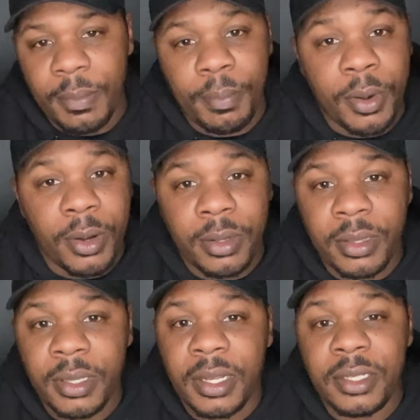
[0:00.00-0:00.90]

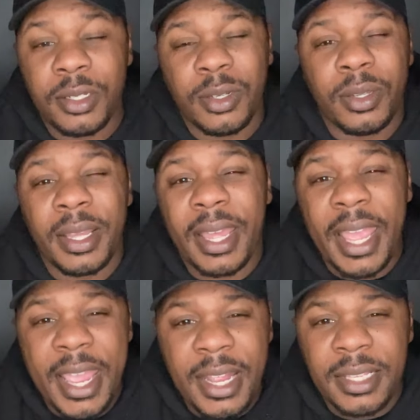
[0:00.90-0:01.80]
birth until
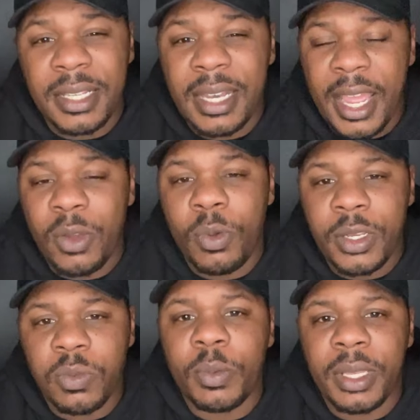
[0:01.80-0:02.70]
8 to 9
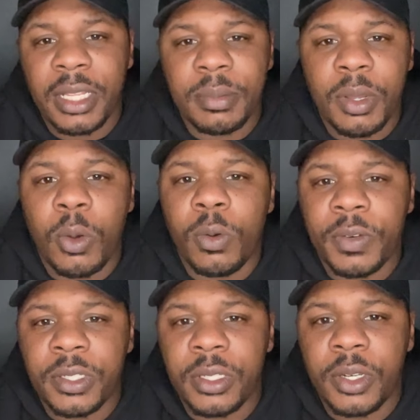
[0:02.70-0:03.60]
weeks when we let them go
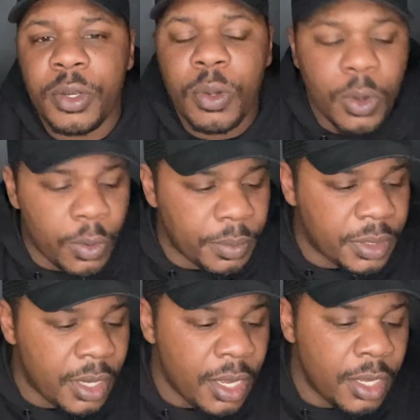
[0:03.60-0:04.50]
over to their new
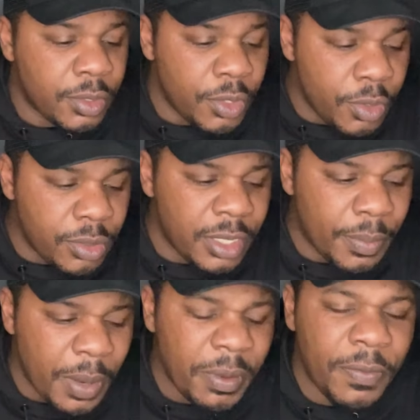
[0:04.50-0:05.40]
homes. So usually the
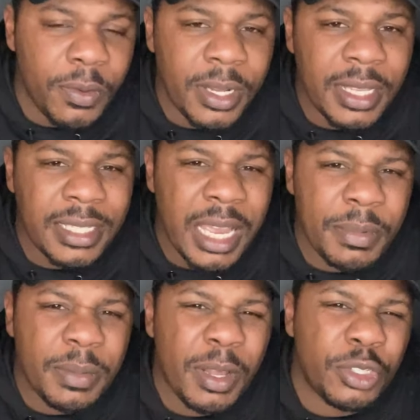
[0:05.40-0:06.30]
puppy food at that time
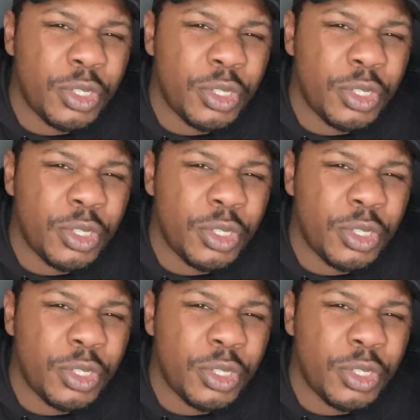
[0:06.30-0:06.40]
is about